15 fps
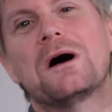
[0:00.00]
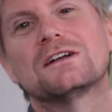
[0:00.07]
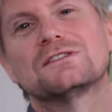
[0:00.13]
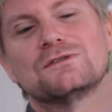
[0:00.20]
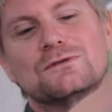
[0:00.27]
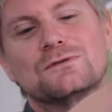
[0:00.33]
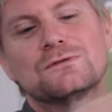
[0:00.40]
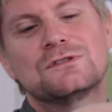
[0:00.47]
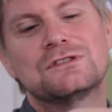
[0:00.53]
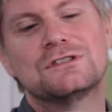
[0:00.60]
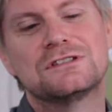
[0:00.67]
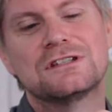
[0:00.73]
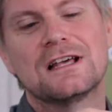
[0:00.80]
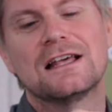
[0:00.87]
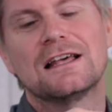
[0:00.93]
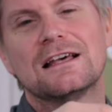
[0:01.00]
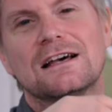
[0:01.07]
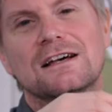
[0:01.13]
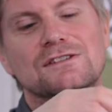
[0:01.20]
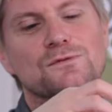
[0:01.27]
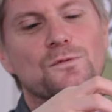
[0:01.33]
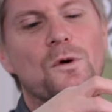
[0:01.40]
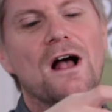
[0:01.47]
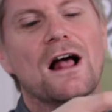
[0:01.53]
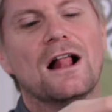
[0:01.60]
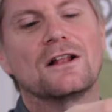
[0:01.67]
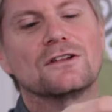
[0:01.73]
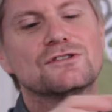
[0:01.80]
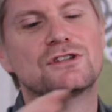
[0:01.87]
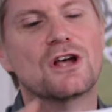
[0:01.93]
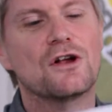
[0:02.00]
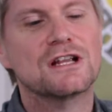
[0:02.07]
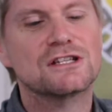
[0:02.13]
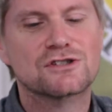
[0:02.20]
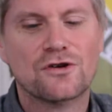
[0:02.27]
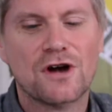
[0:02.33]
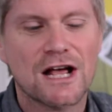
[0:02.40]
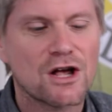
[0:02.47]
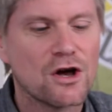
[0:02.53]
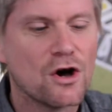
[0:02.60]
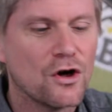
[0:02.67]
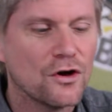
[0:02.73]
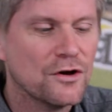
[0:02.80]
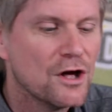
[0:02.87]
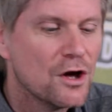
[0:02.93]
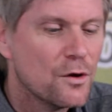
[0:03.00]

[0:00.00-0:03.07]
puzzles as well. So let's crack on.